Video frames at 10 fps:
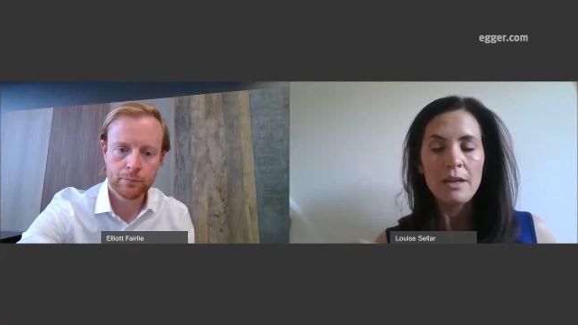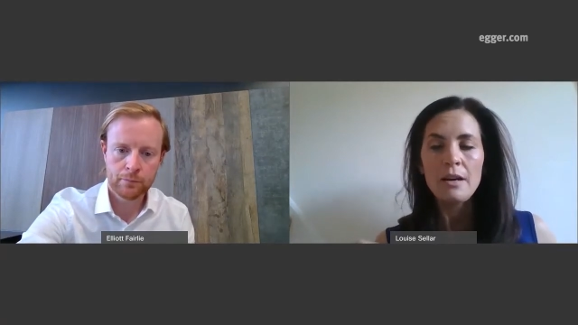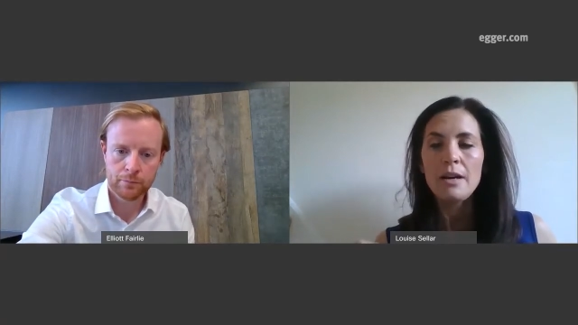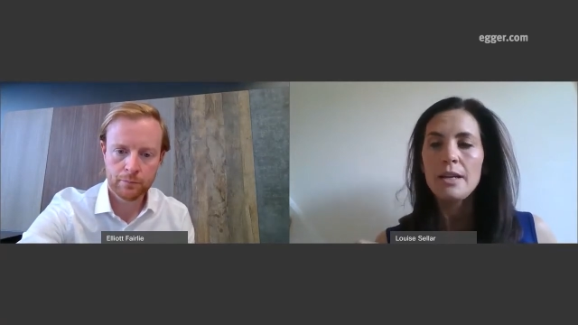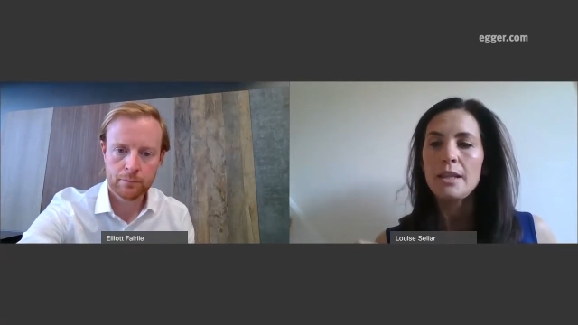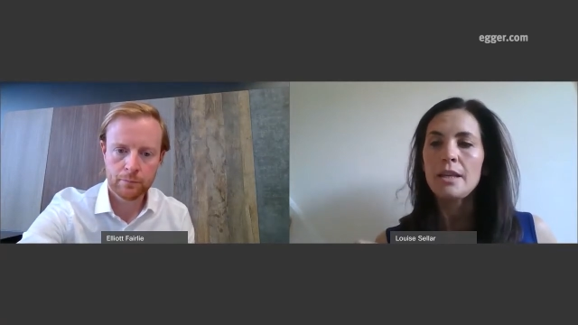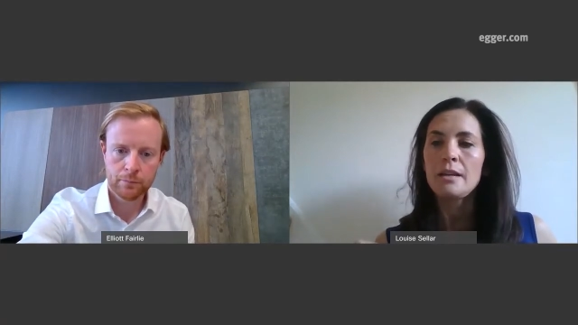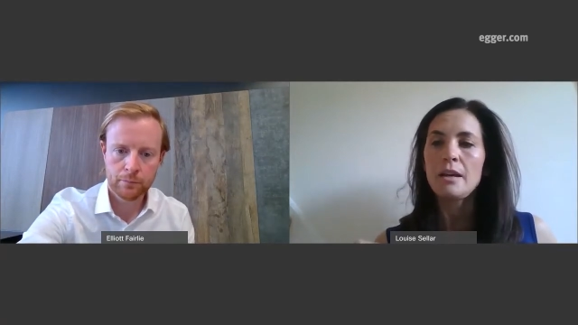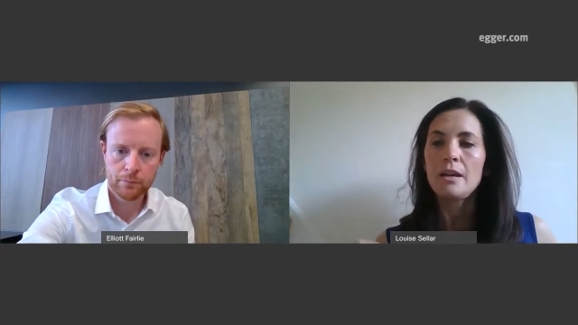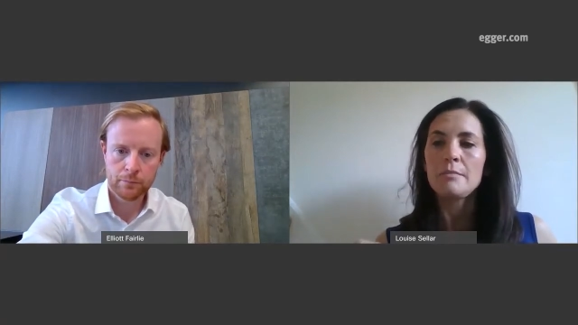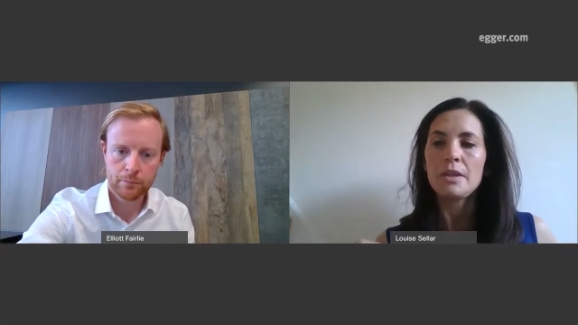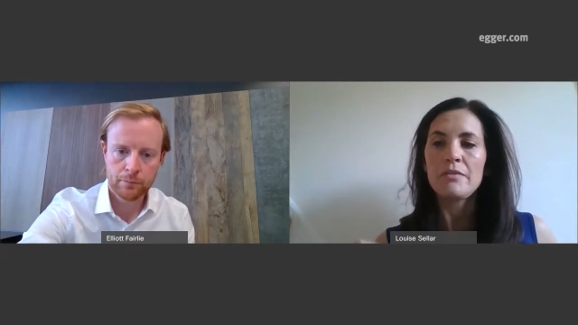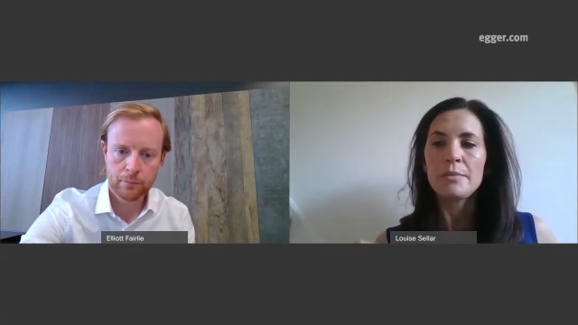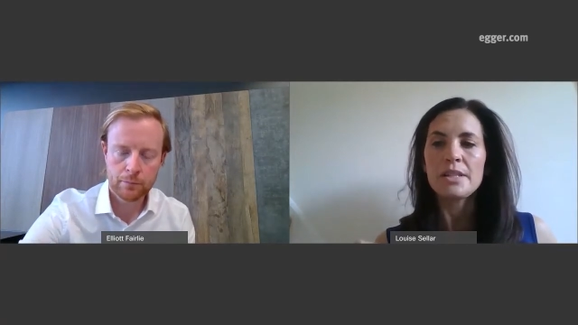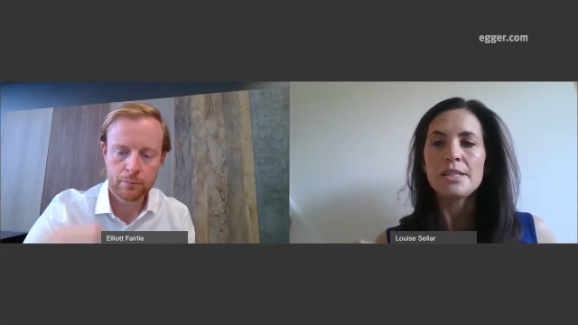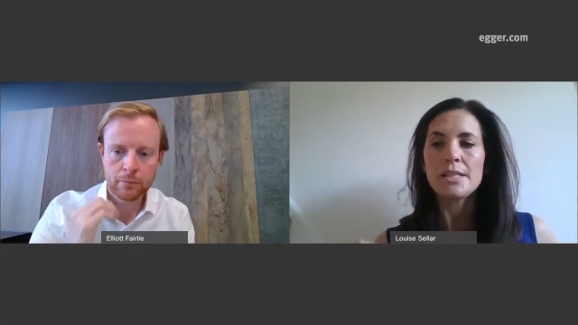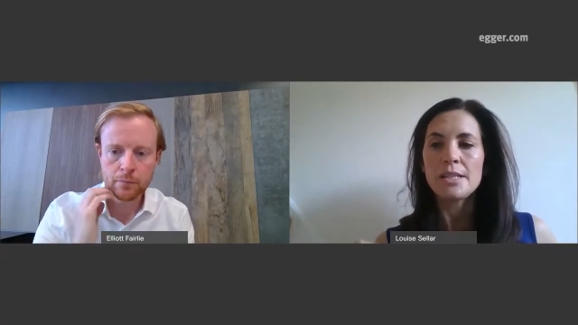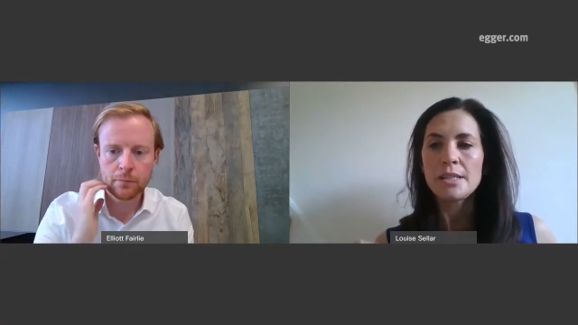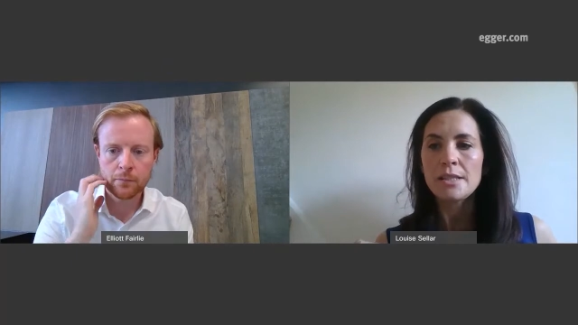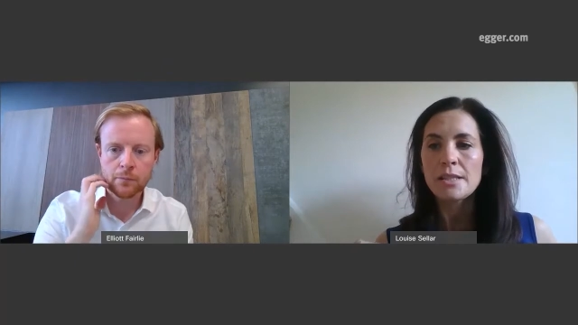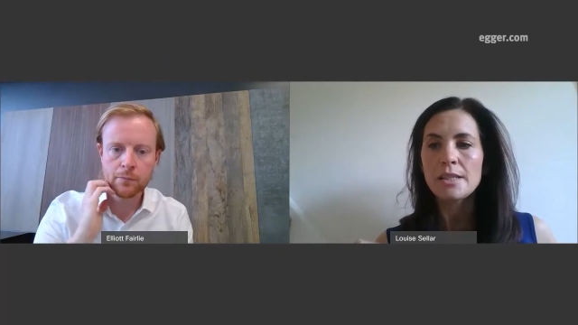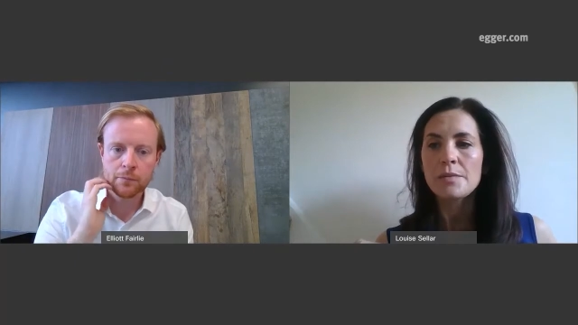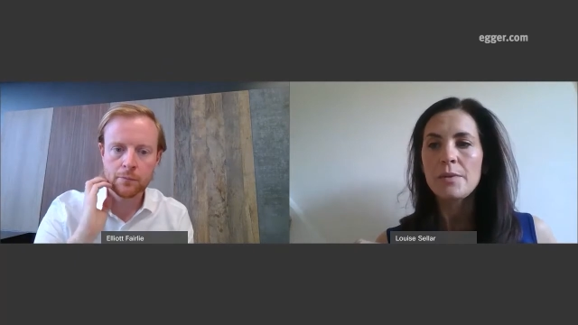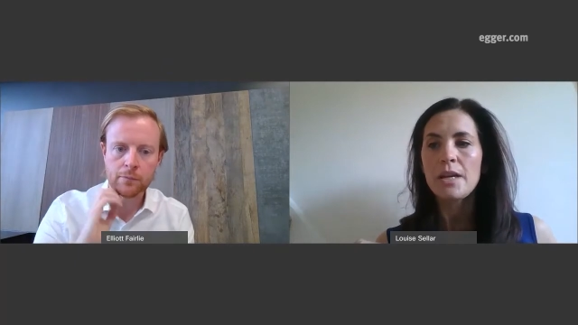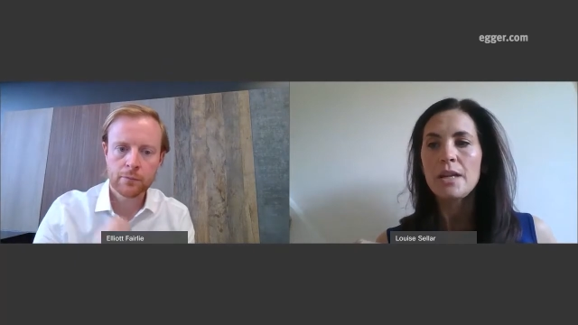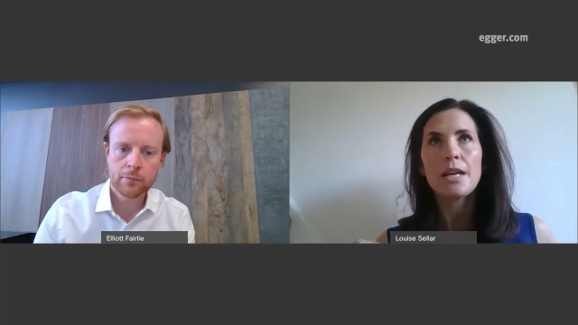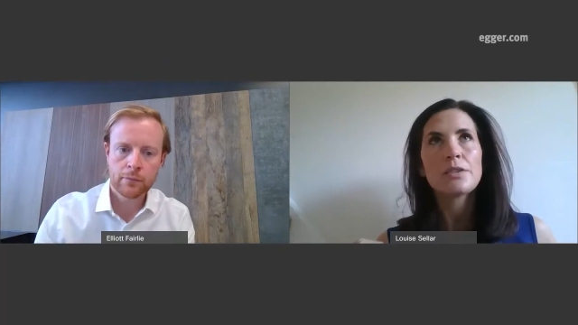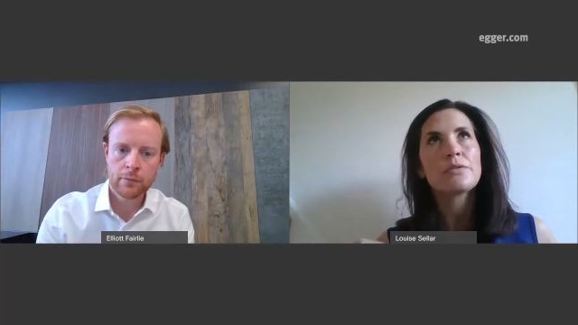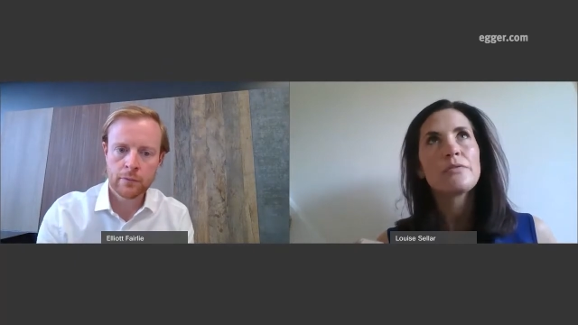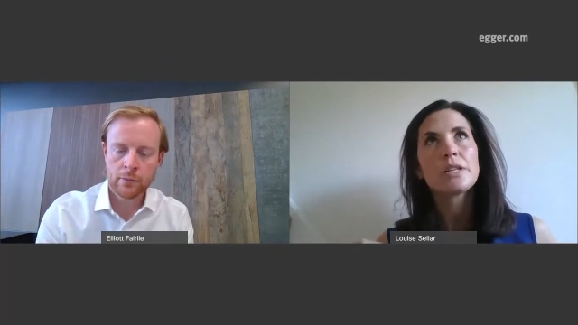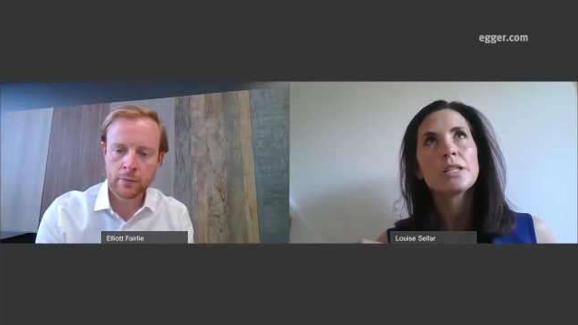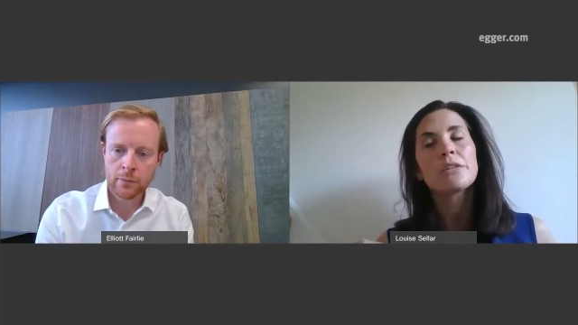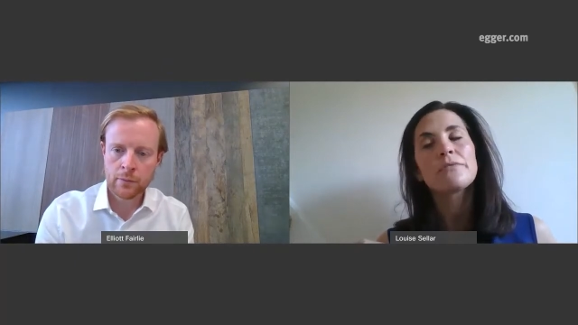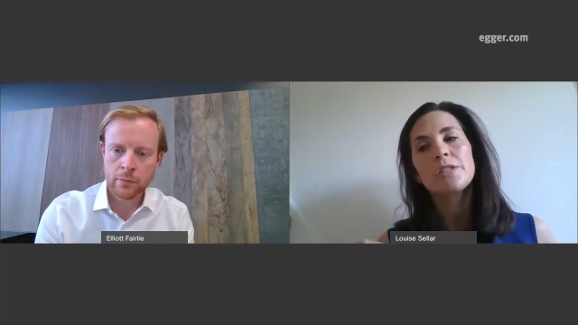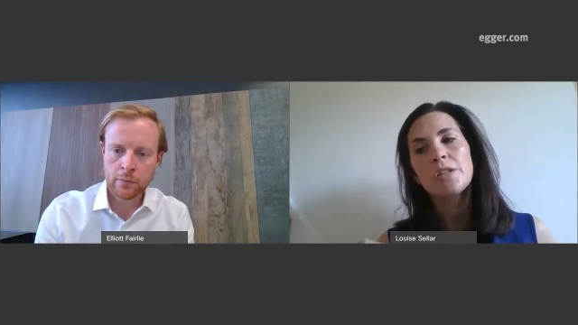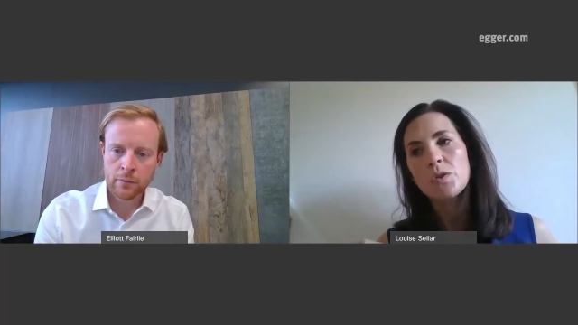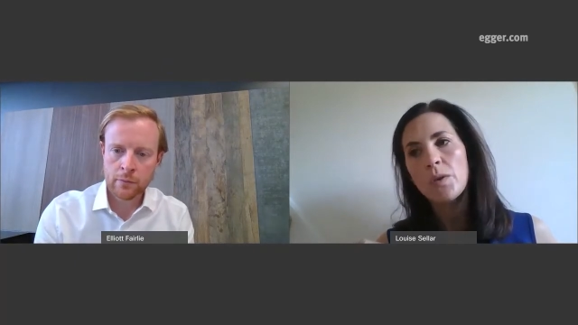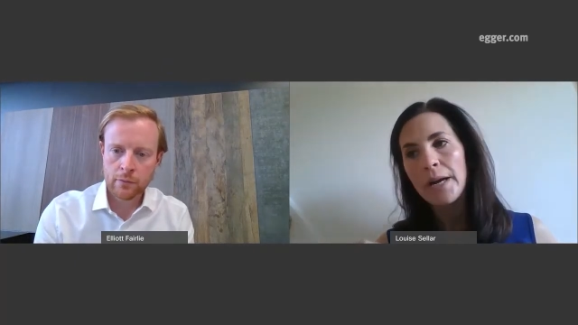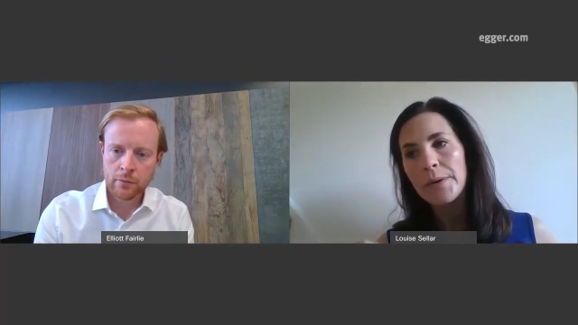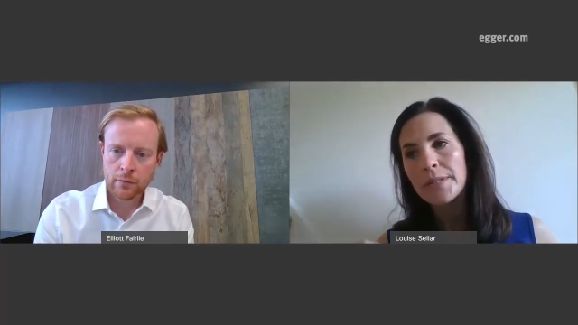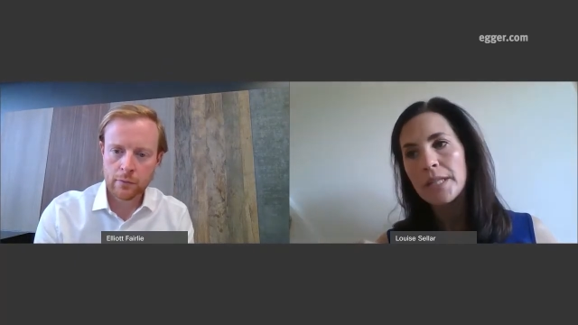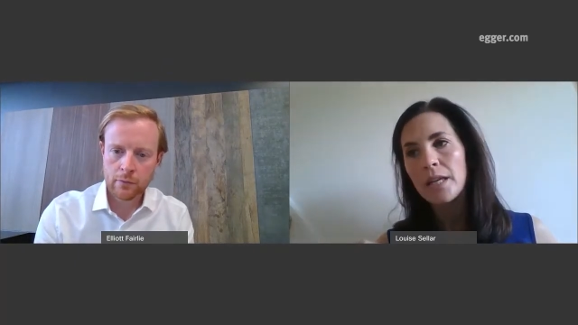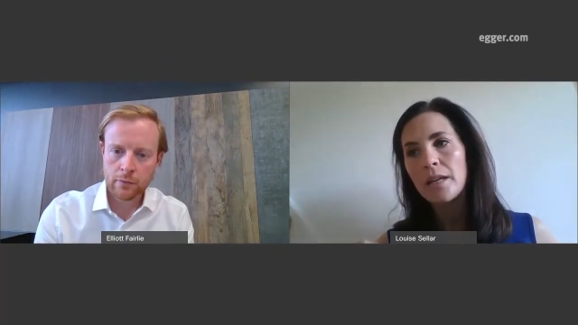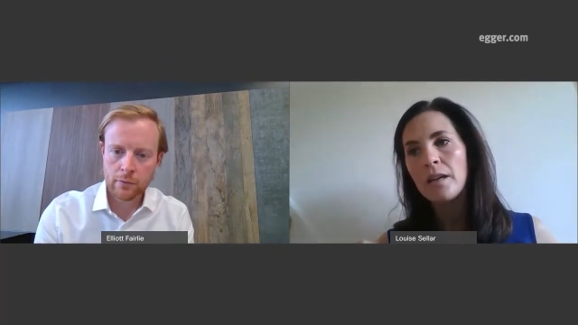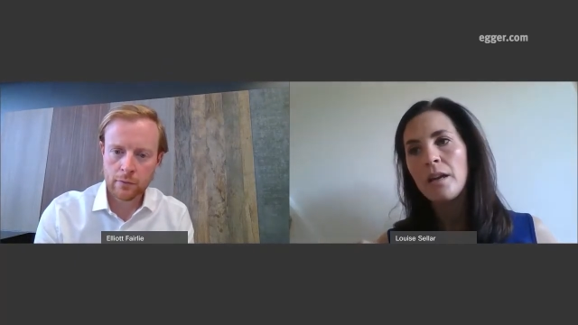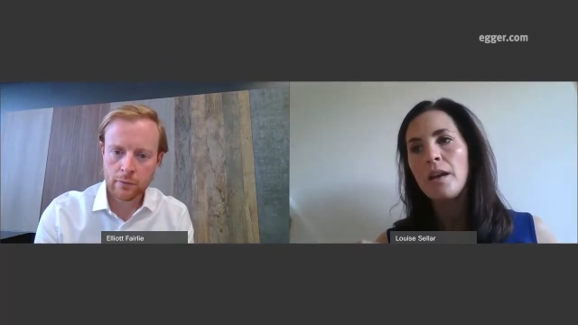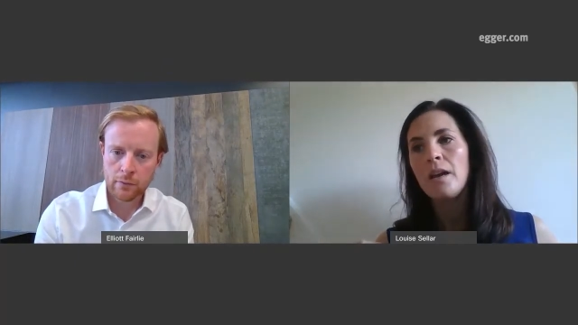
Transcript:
Speaker 1: I think um, government assistance with extra funding for social housing,